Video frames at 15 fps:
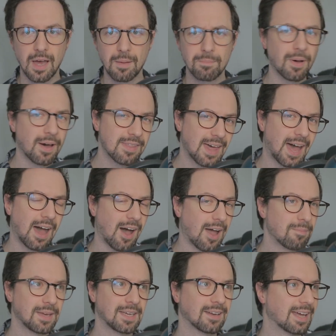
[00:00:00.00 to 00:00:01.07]
And by that,
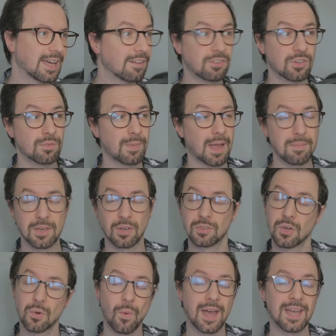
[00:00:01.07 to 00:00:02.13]
I mean like if you're maybe
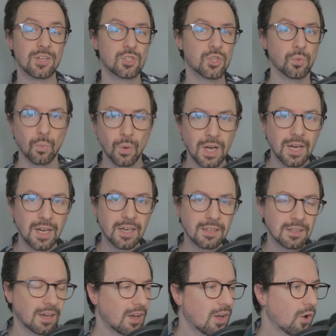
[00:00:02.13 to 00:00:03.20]
on your way to
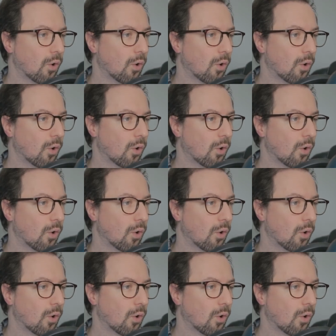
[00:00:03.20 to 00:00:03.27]
work